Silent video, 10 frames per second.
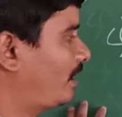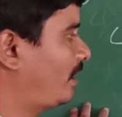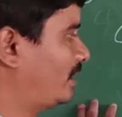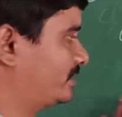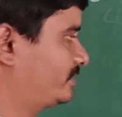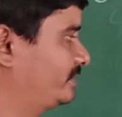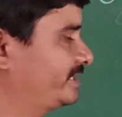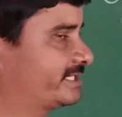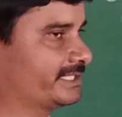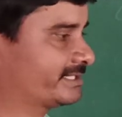heart.
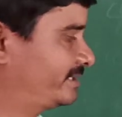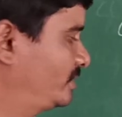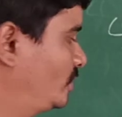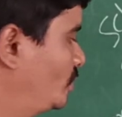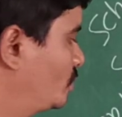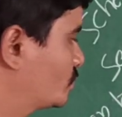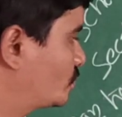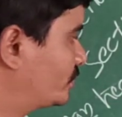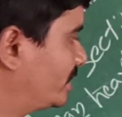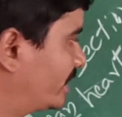This is.
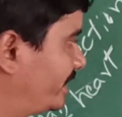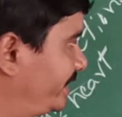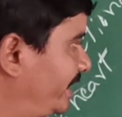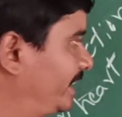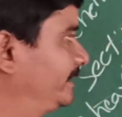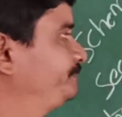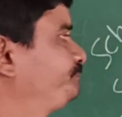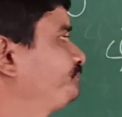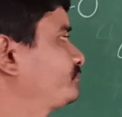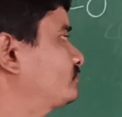So children, here
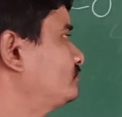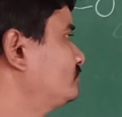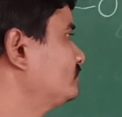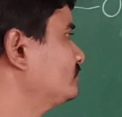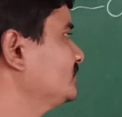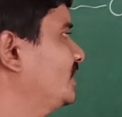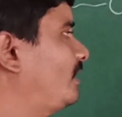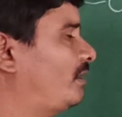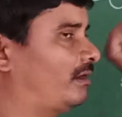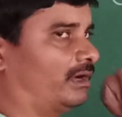
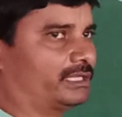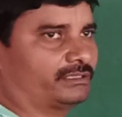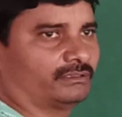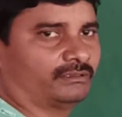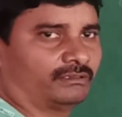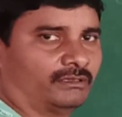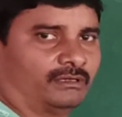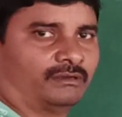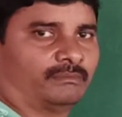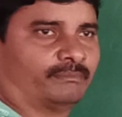heart
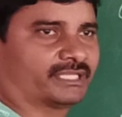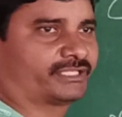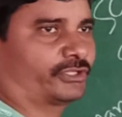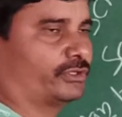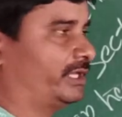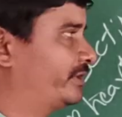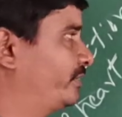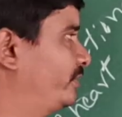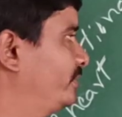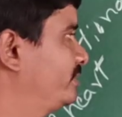
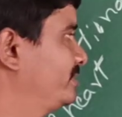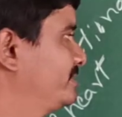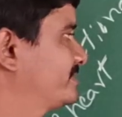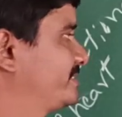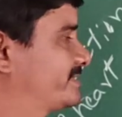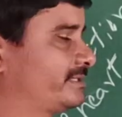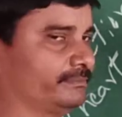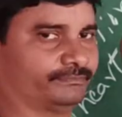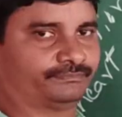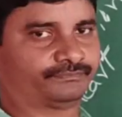muscular
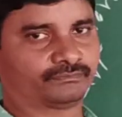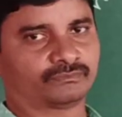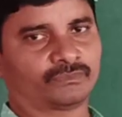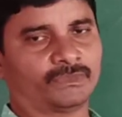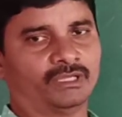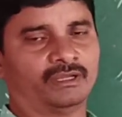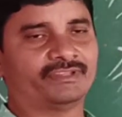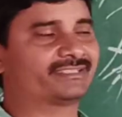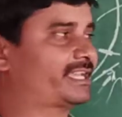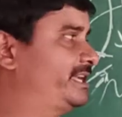system.
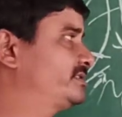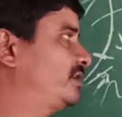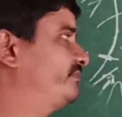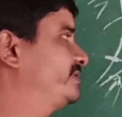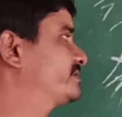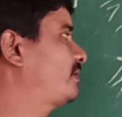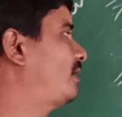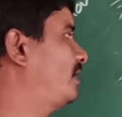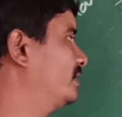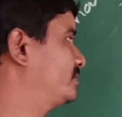The size of this
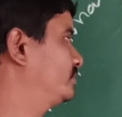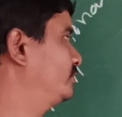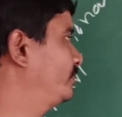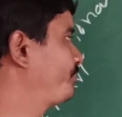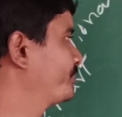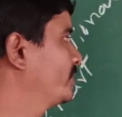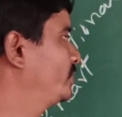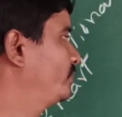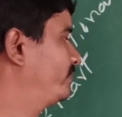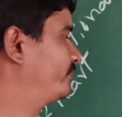heart,
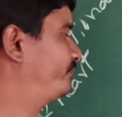your